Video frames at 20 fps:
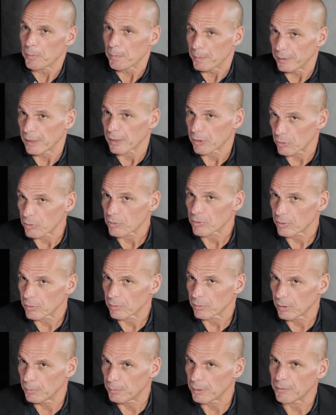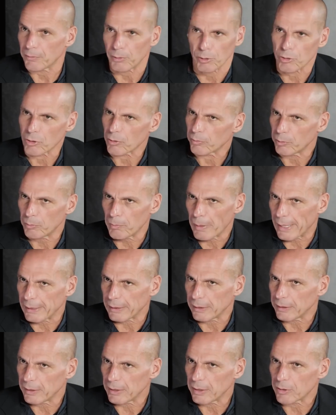with predictions about the future of
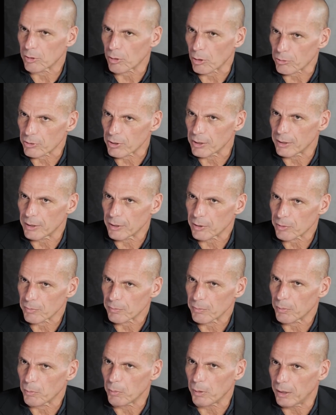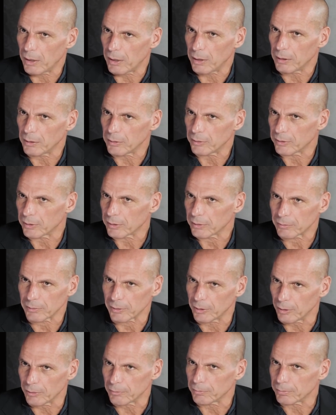humanity, socialism, the world,
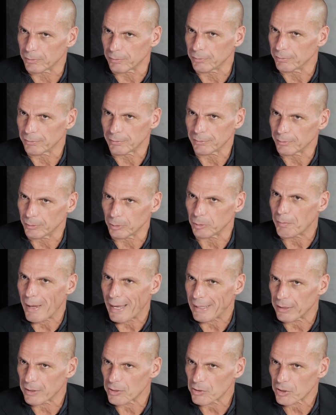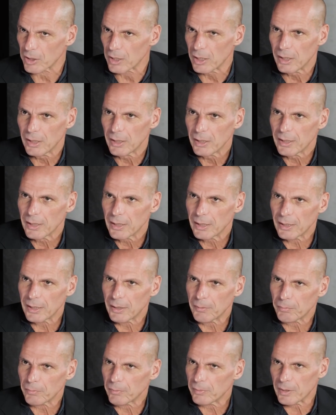good manners,
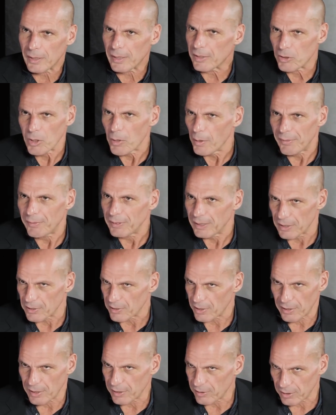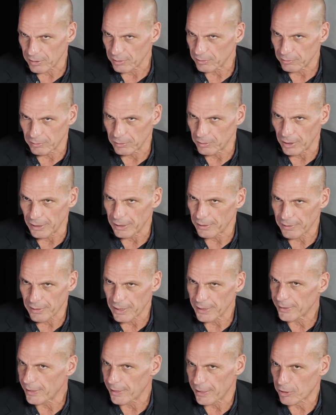there is no evidence that things are going in the
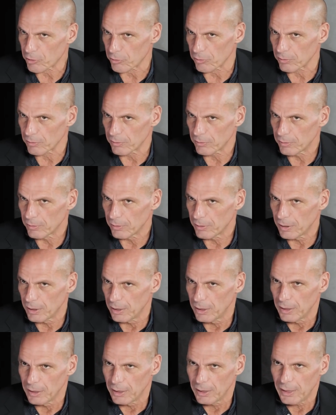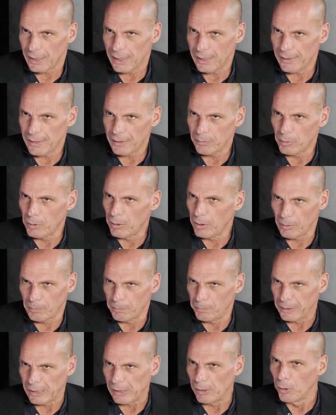right direction. And then we'll all
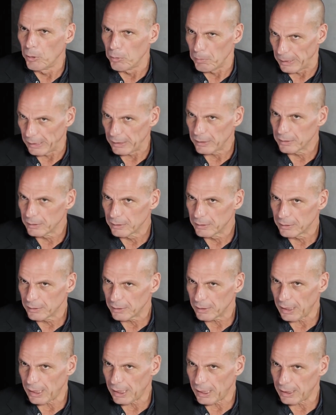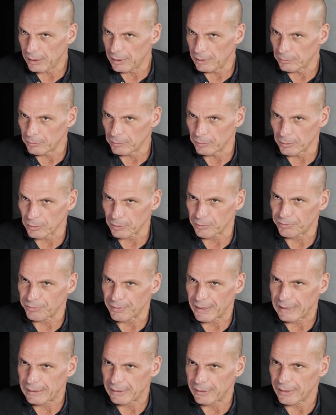be gloomy and not
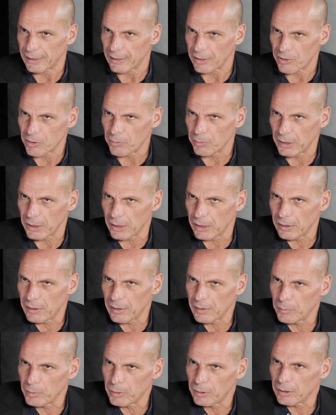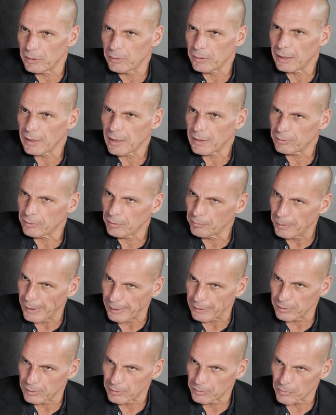find the energy we need in the morning to get out of
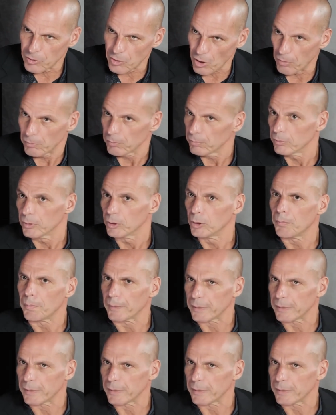bed. So, no